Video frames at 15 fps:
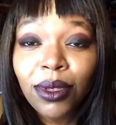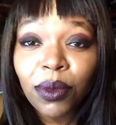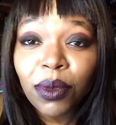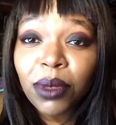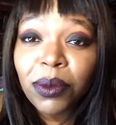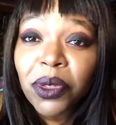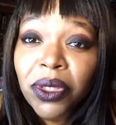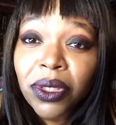
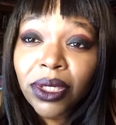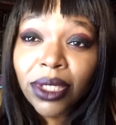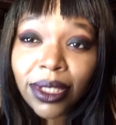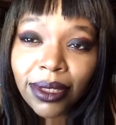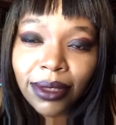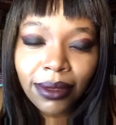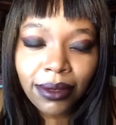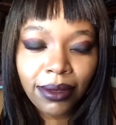3
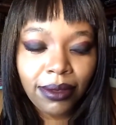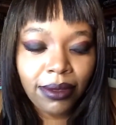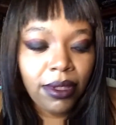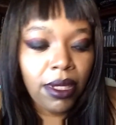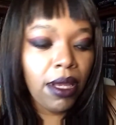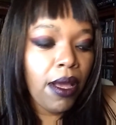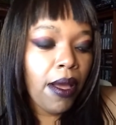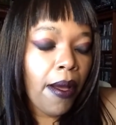books.
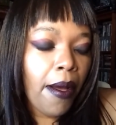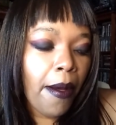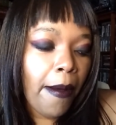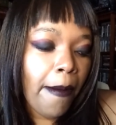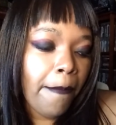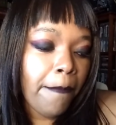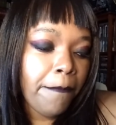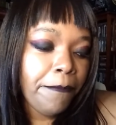
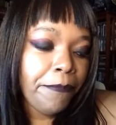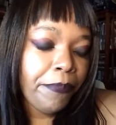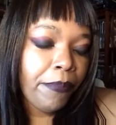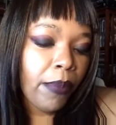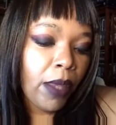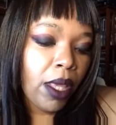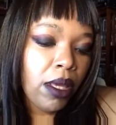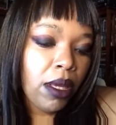um,
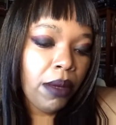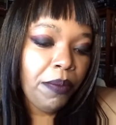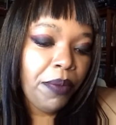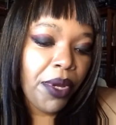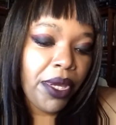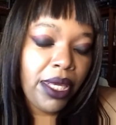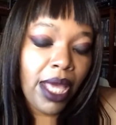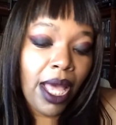
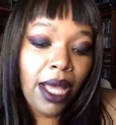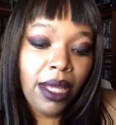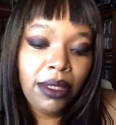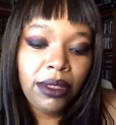but yeah.